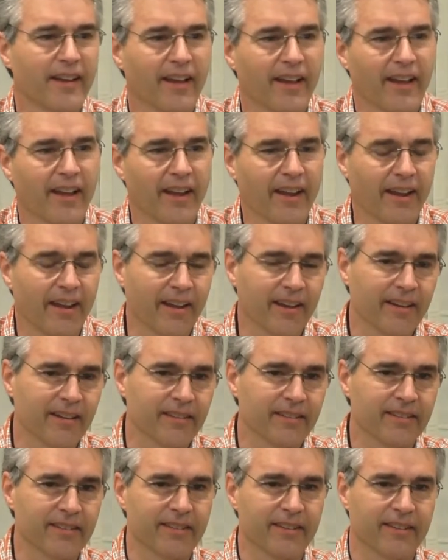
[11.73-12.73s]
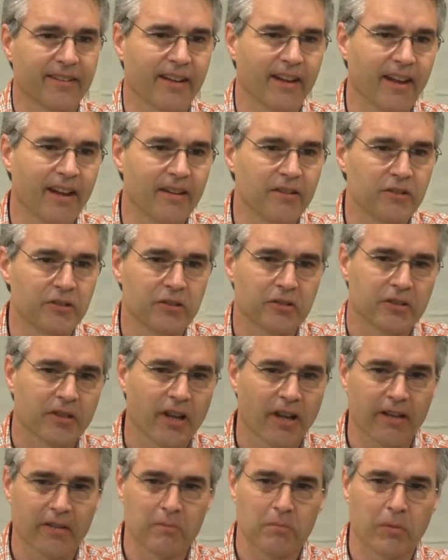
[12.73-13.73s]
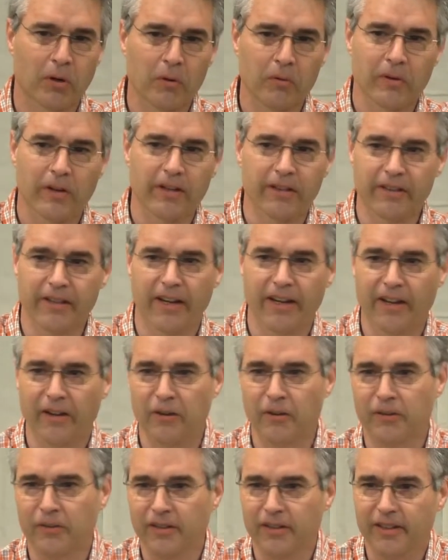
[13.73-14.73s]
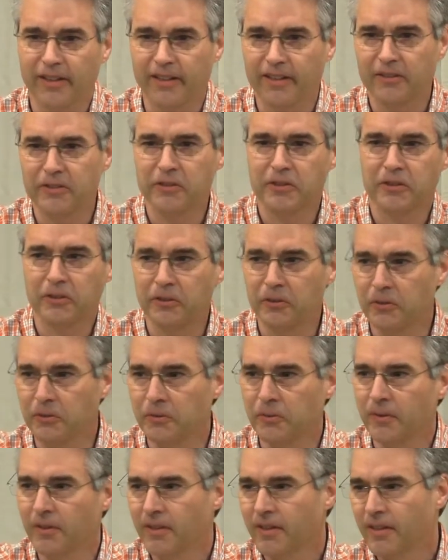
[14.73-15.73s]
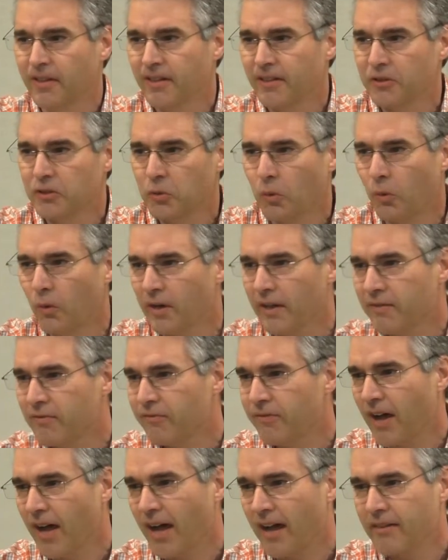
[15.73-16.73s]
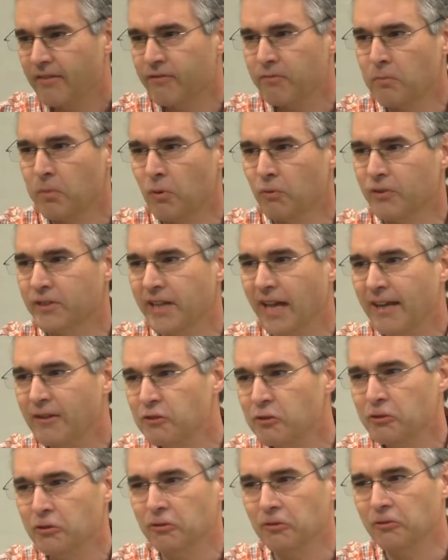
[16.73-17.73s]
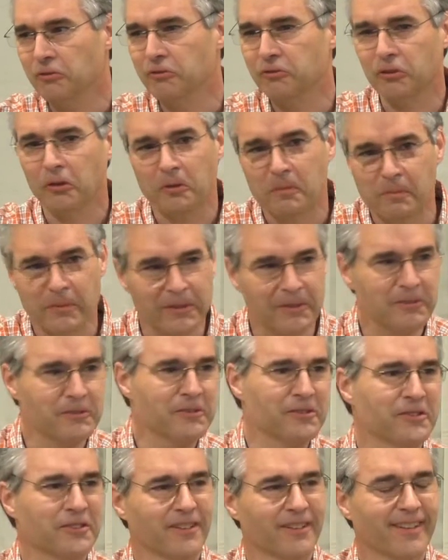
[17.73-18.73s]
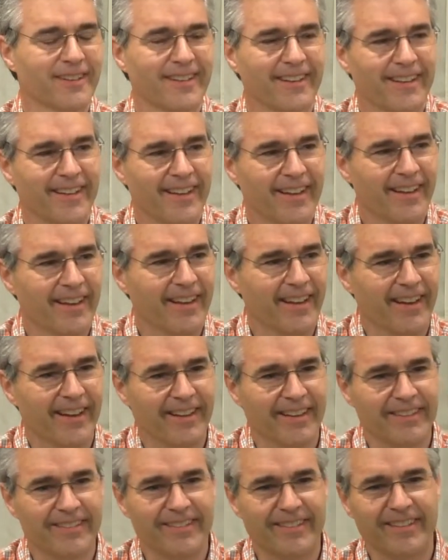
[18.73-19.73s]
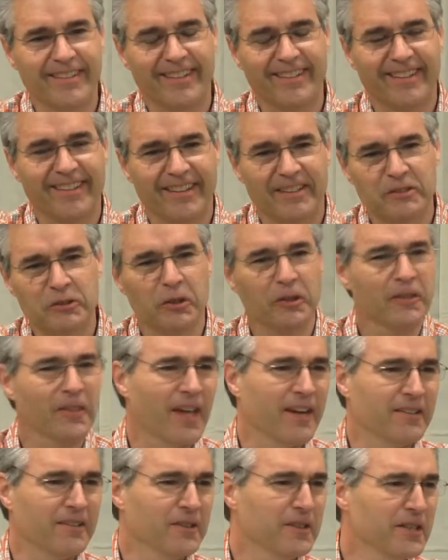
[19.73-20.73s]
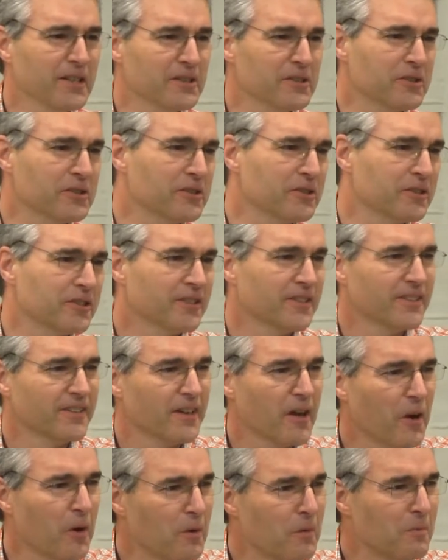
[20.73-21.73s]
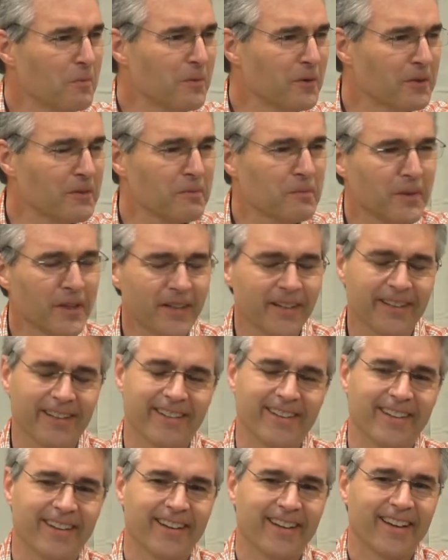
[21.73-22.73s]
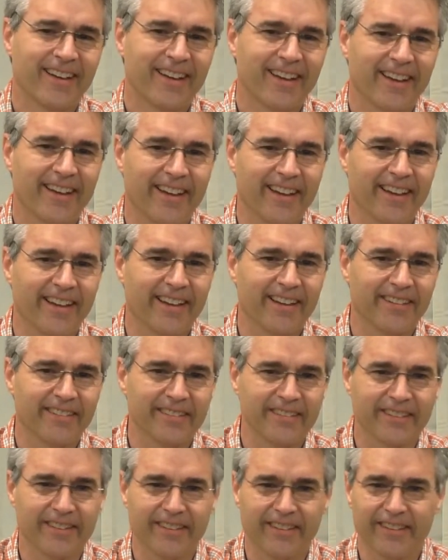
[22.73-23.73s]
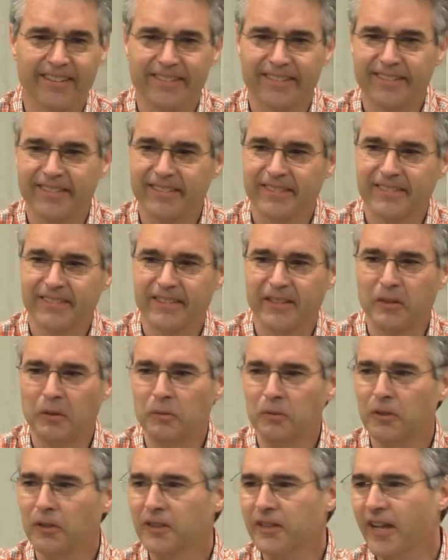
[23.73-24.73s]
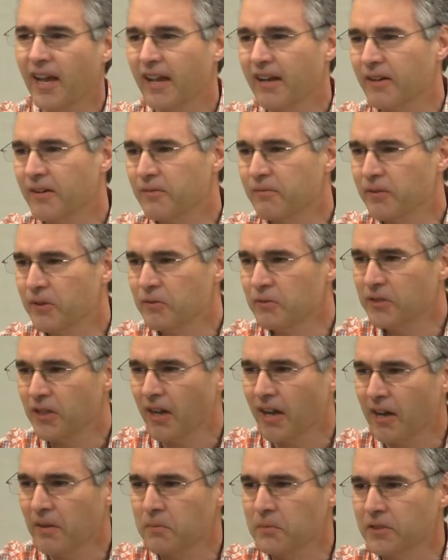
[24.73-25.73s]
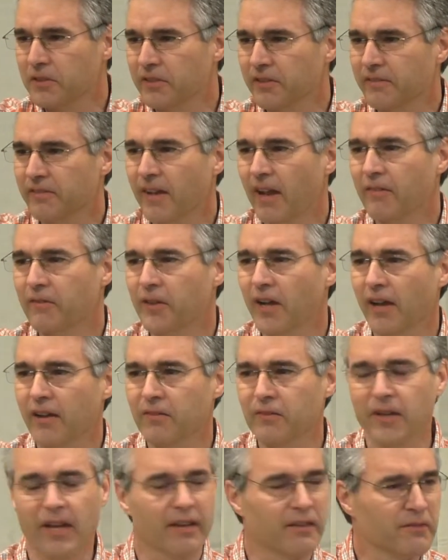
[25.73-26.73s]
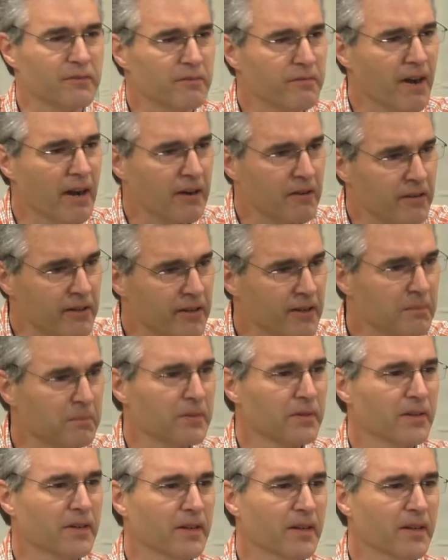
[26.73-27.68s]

and just kind of broke it down into 25 potential sermons. And I took that list home with me and, looked at it a few times and have kind of gotten fired up